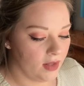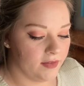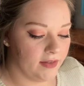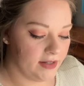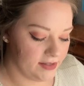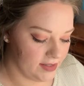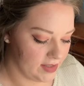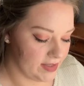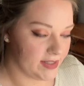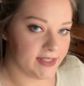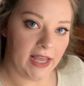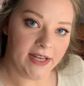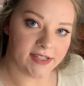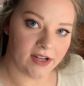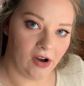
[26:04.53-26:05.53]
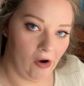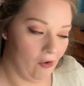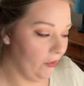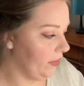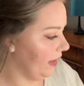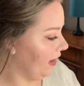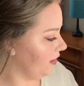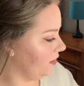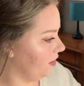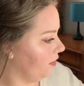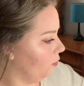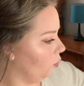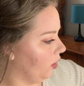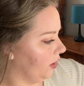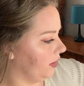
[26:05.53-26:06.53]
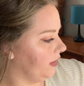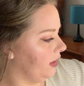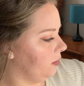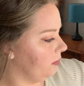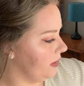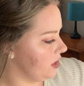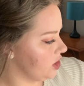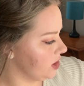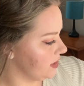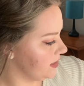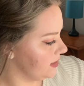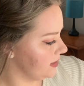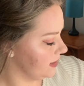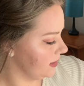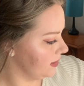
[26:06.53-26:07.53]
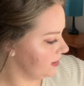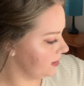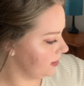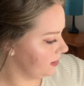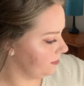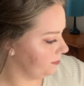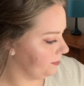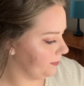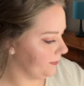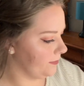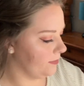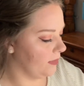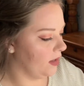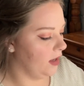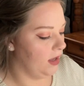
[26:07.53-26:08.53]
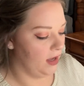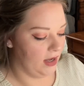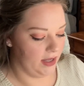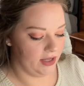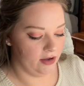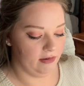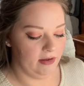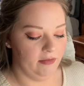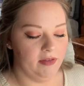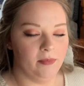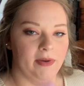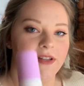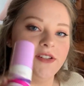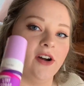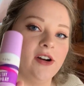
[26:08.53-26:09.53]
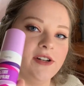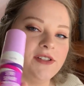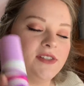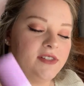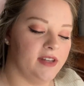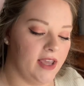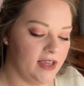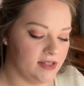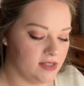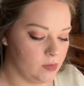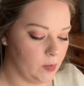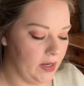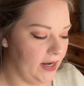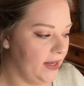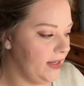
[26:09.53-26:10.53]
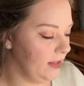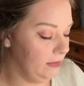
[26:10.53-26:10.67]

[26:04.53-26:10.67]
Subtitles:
And then to set all that work that we just did, I go in with my Tarte Stay Spray.